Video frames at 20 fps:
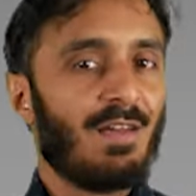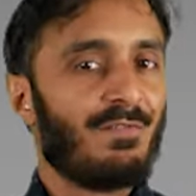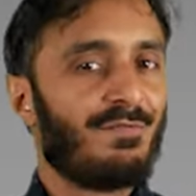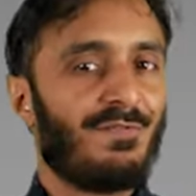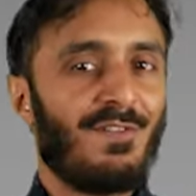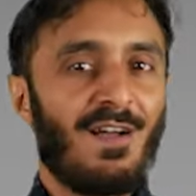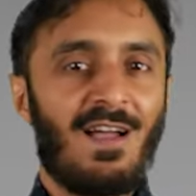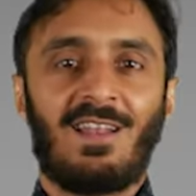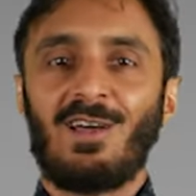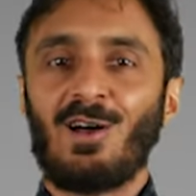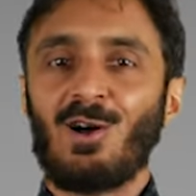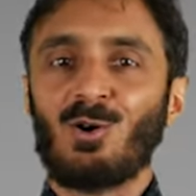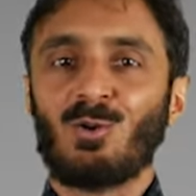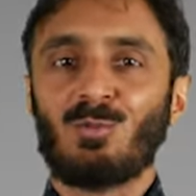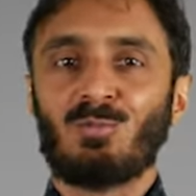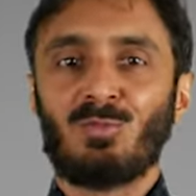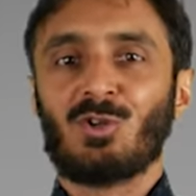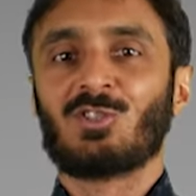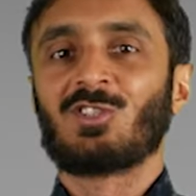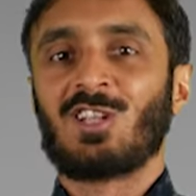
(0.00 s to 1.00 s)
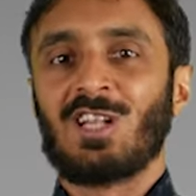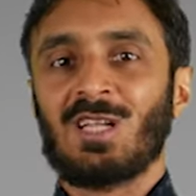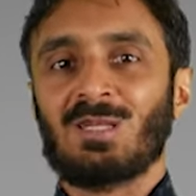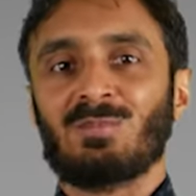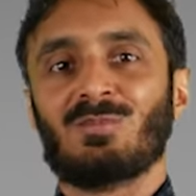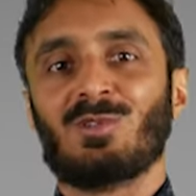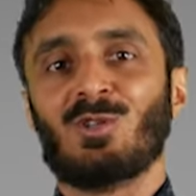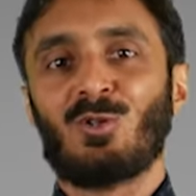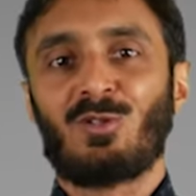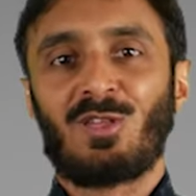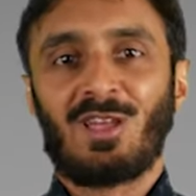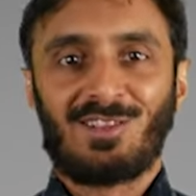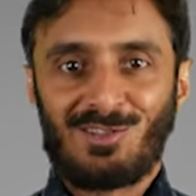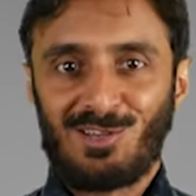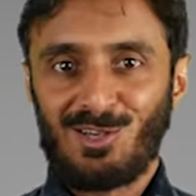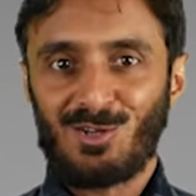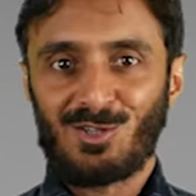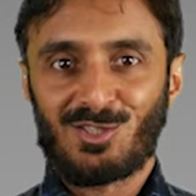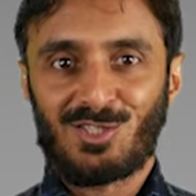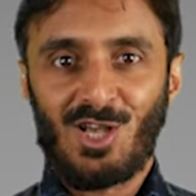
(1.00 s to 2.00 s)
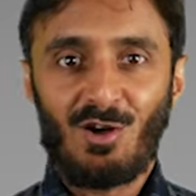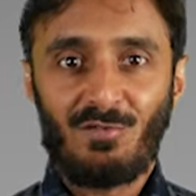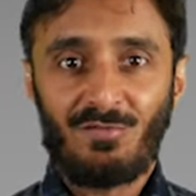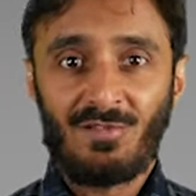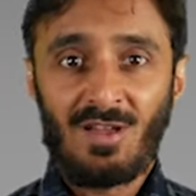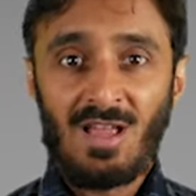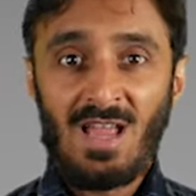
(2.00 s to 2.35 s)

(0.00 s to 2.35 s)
a fellow Muslim, you think to yourself.